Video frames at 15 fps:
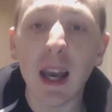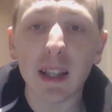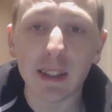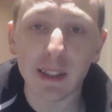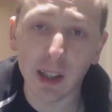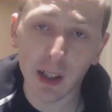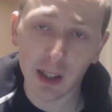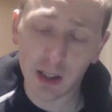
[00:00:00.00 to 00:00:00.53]

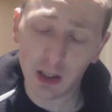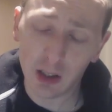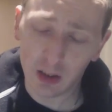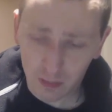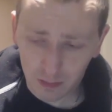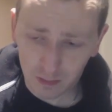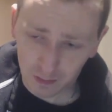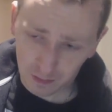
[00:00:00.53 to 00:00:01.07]
Yes, I
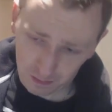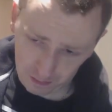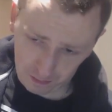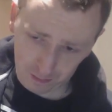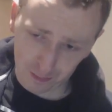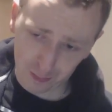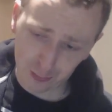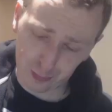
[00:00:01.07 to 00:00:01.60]
could
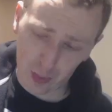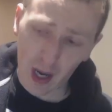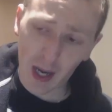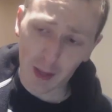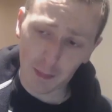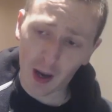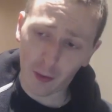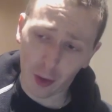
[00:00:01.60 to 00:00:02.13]

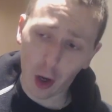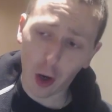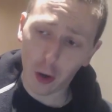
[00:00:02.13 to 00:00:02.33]
badmouth